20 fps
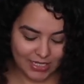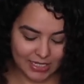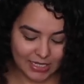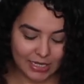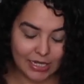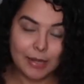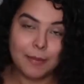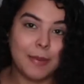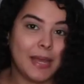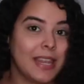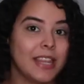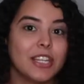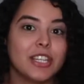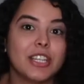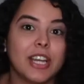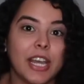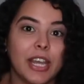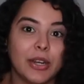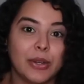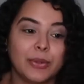Sleep by the
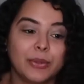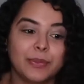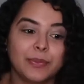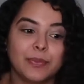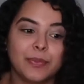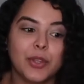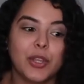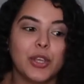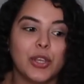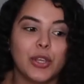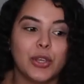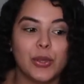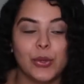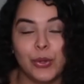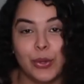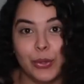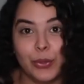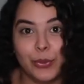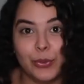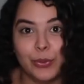title, you
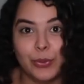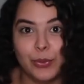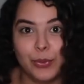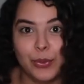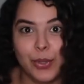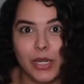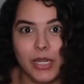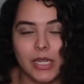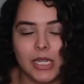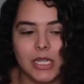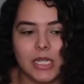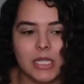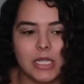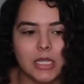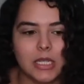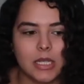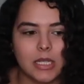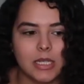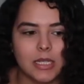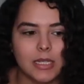know what it is.
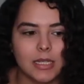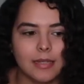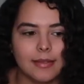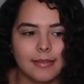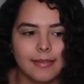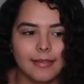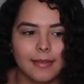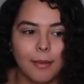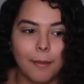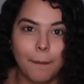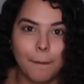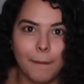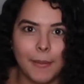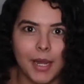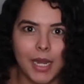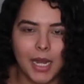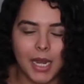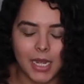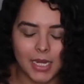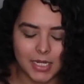This is
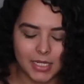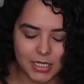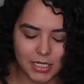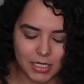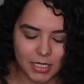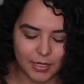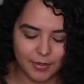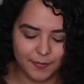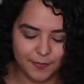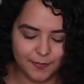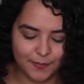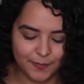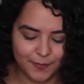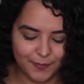Midnight Sun.